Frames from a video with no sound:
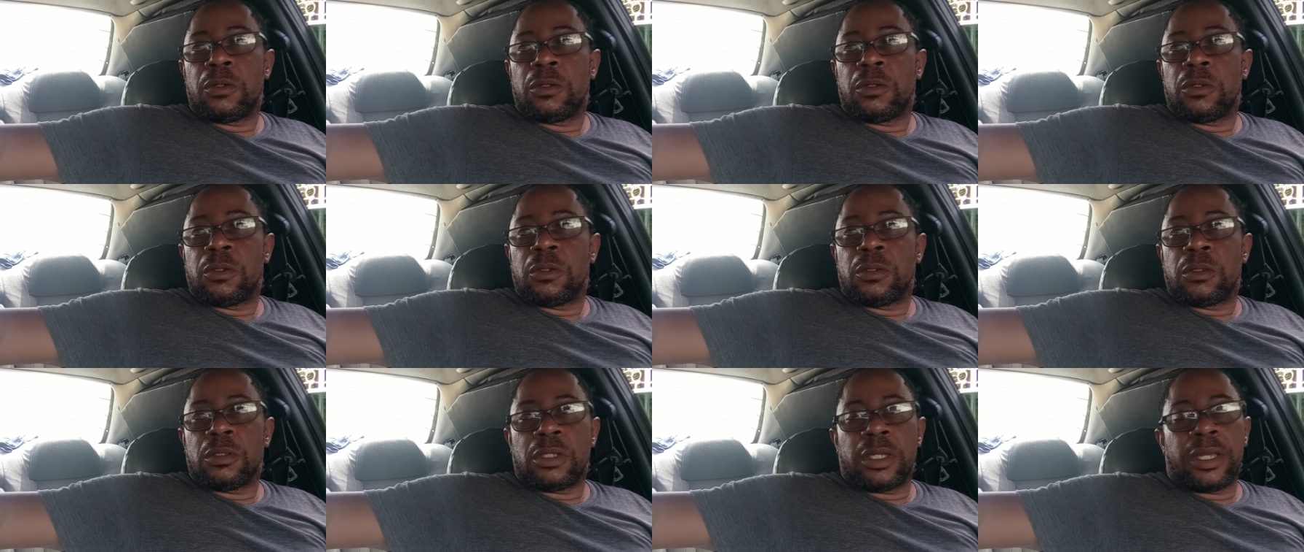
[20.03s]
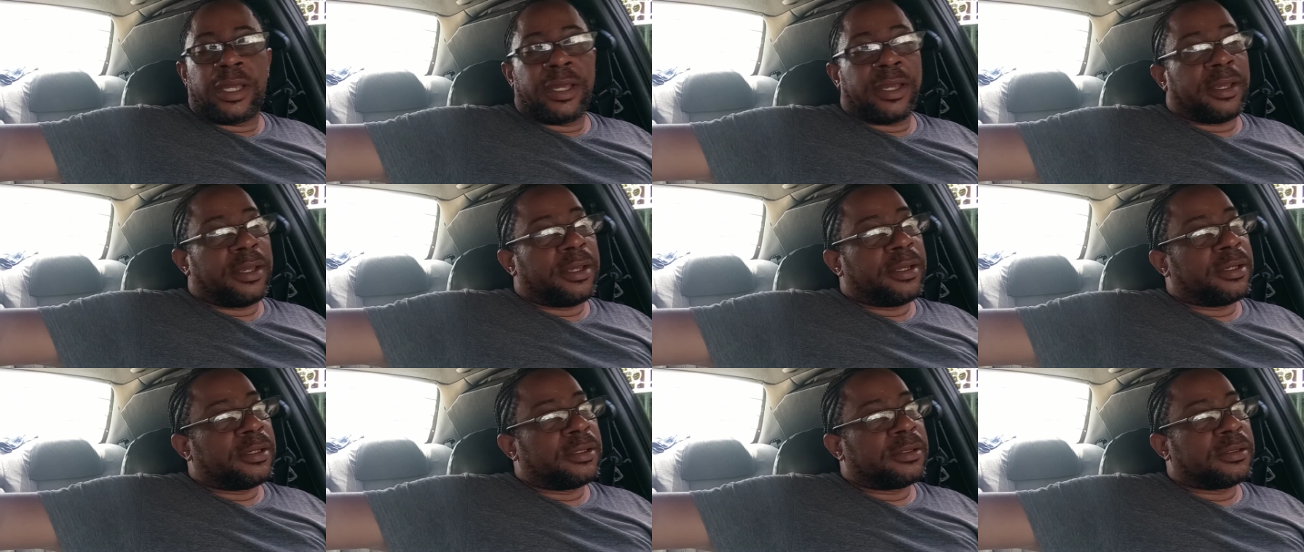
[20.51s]
Yeah,
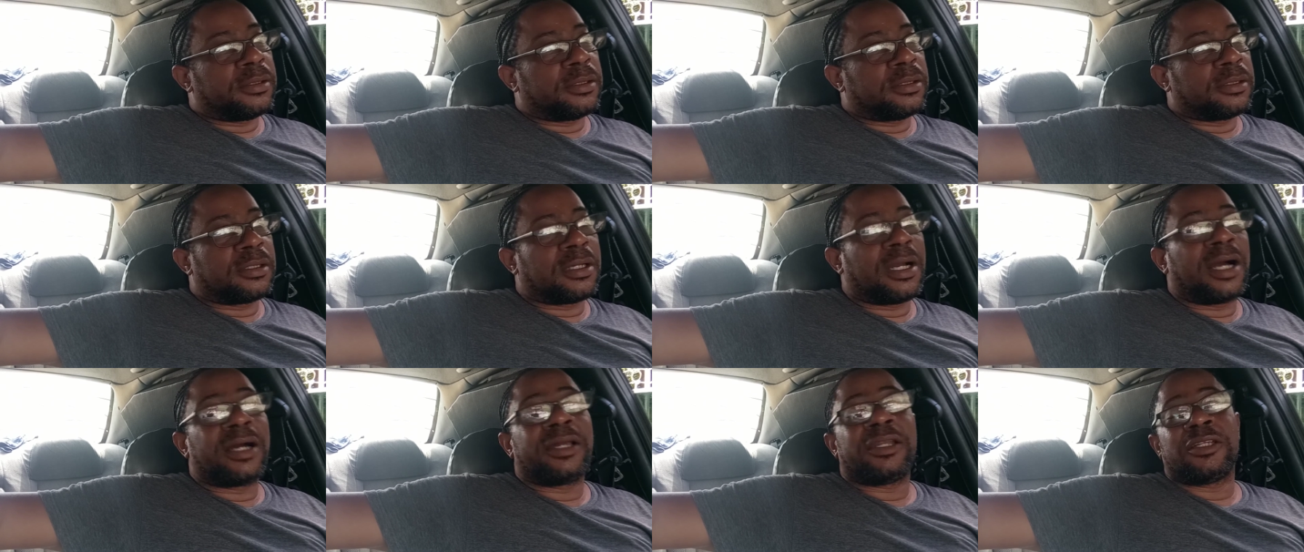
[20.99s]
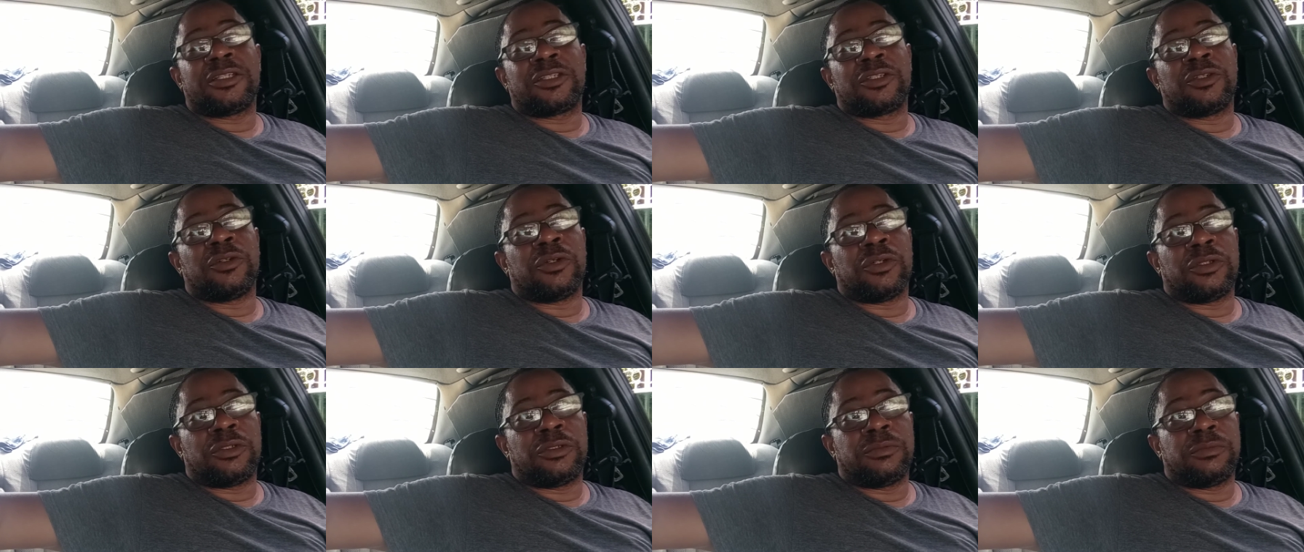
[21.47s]
God is
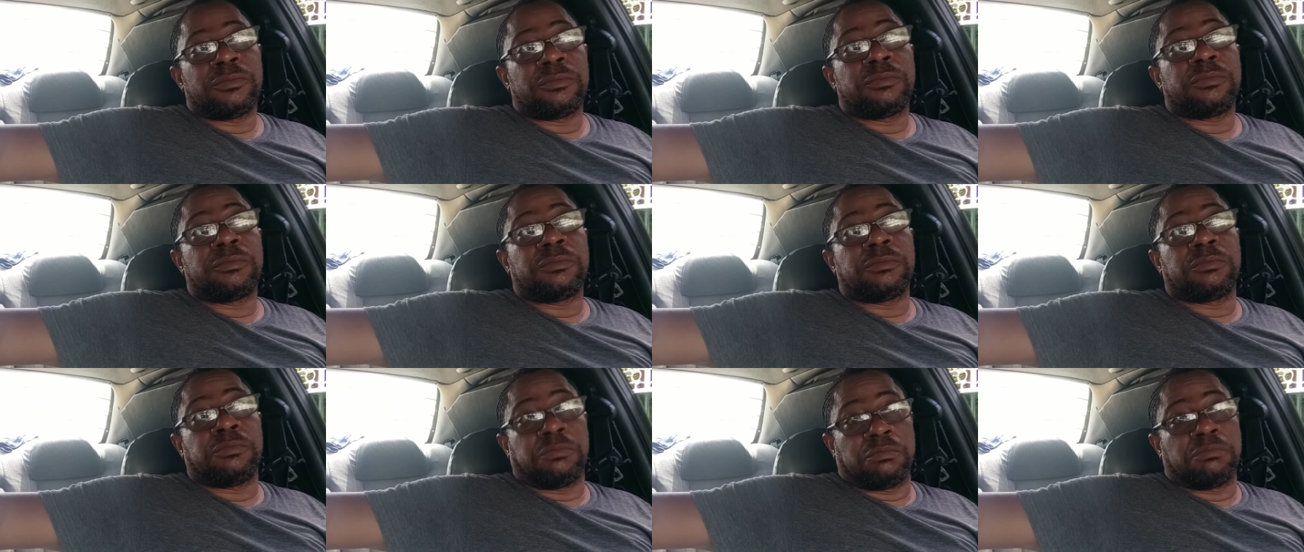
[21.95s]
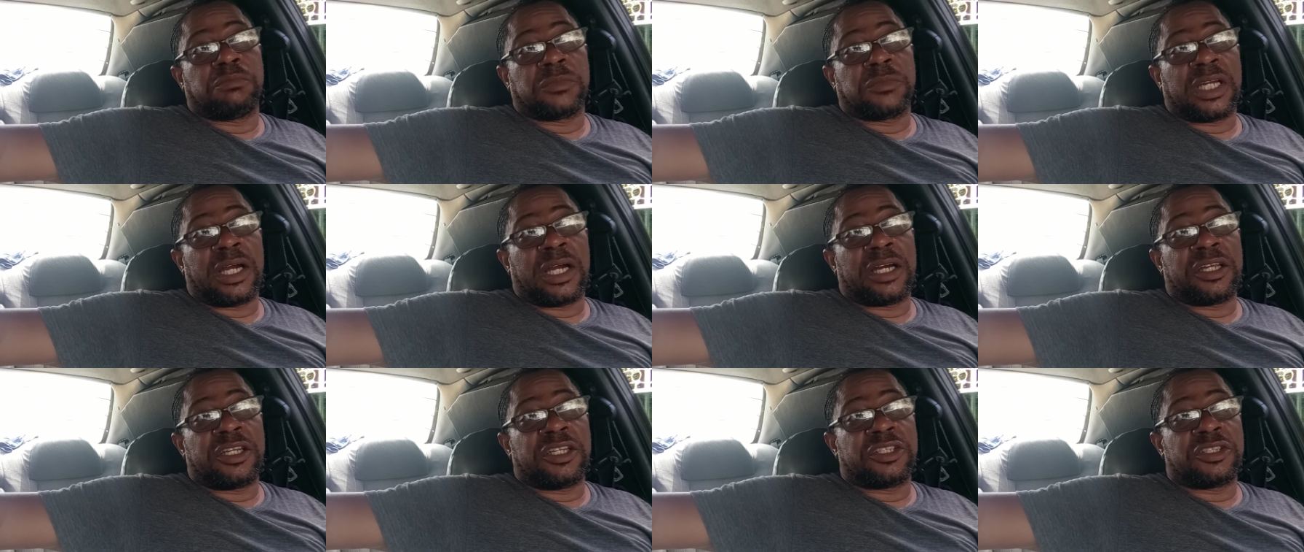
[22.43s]
good.
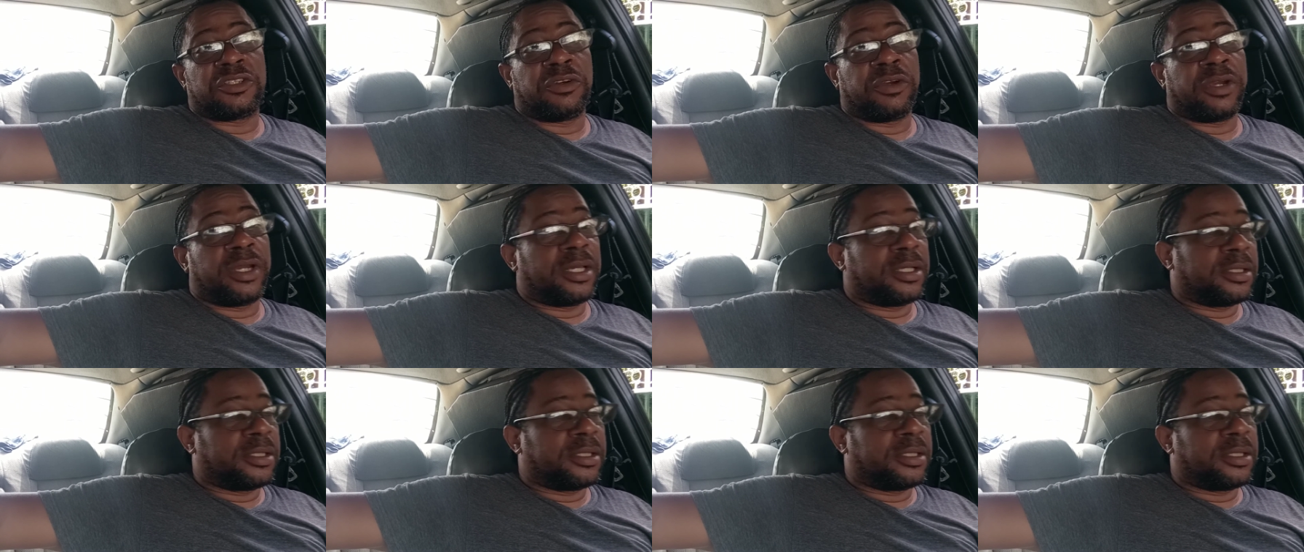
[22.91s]
God is great.